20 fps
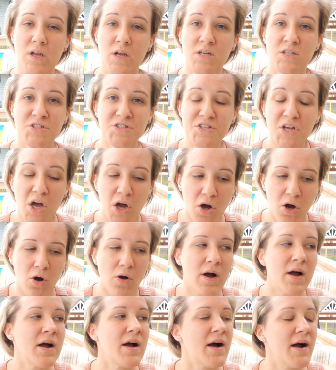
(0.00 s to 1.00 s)
So
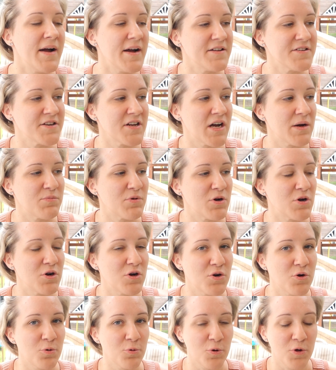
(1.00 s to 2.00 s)
I ended up
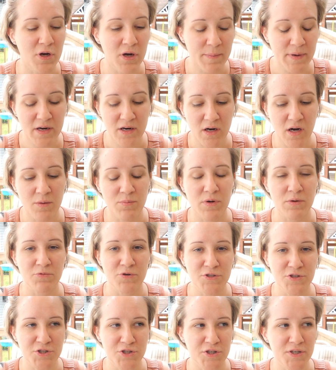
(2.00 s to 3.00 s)
rolling it back up. I'm
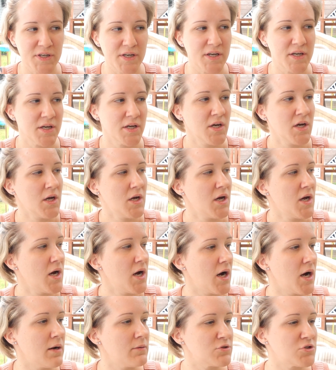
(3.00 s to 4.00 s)
returning it.
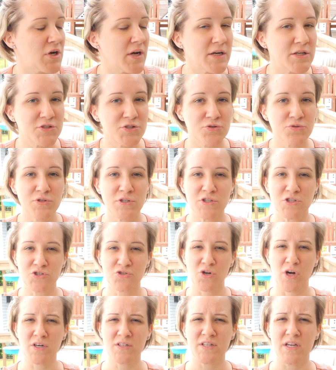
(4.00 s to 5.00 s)
I'm trying to
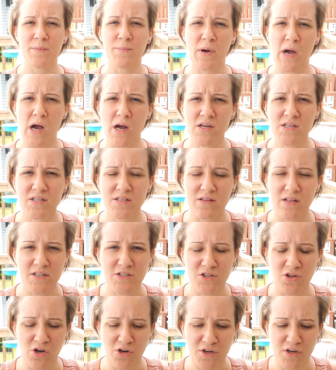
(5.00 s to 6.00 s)
construct a box
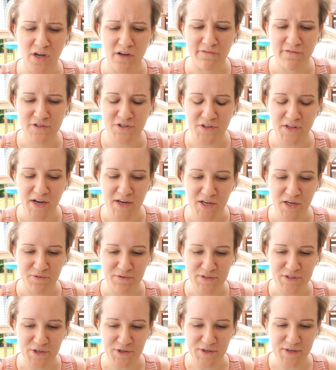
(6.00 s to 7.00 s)
that's long enough so that I can
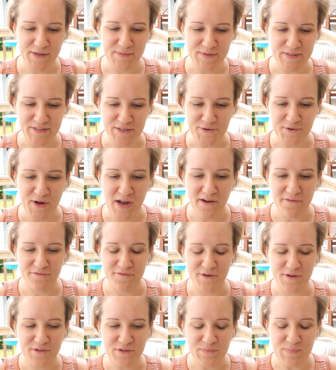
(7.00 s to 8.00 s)
return it, because I don't
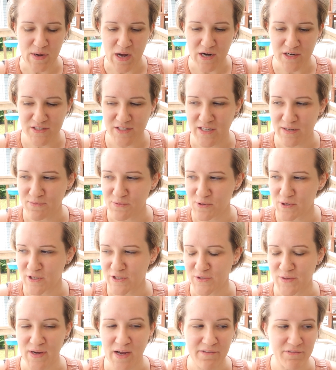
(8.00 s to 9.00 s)
have the box anymore.
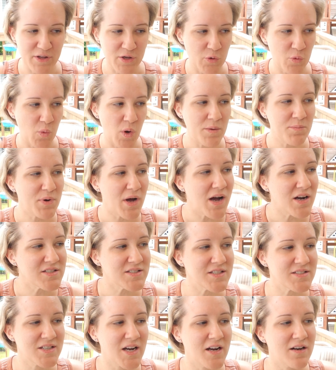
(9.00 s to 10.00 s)
So I have like one box
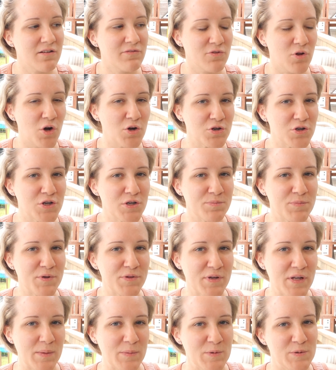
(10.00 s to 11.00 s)
that's kind of longer, but
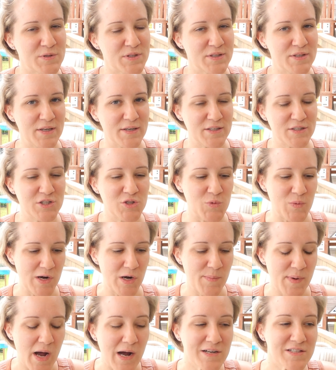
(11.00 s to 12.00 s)
then I'm using like
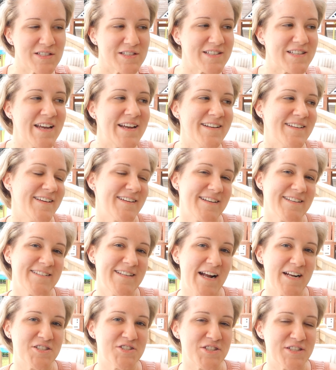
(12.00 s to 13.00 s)
square boxes and like
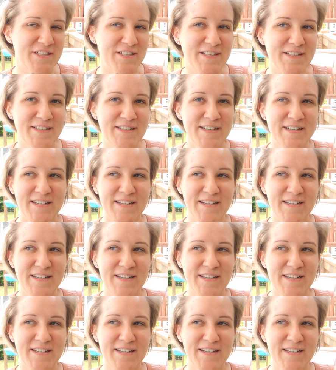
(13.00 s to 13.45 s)
attaching it